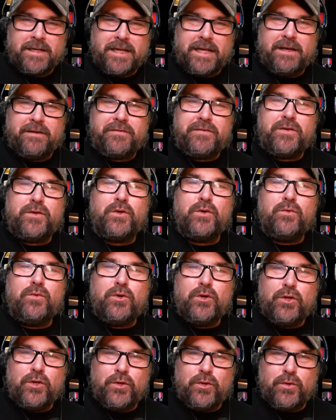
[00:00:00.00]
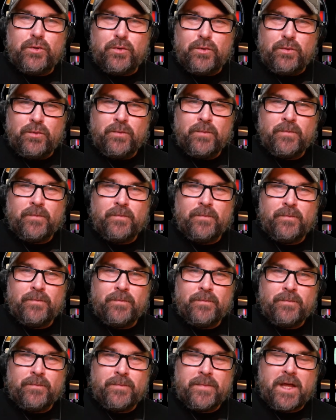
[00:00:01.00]
if you knew
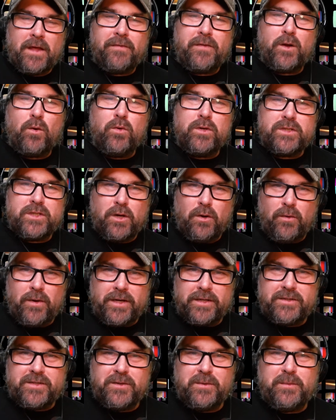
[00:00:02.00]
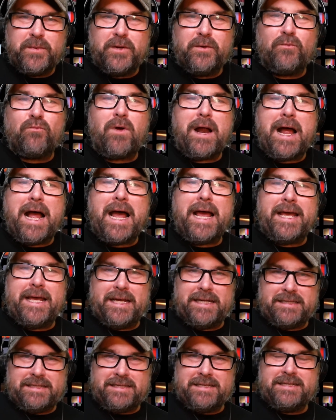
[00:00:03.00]
that there was going to be
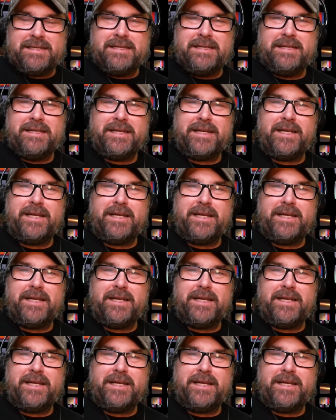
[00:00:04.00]
riots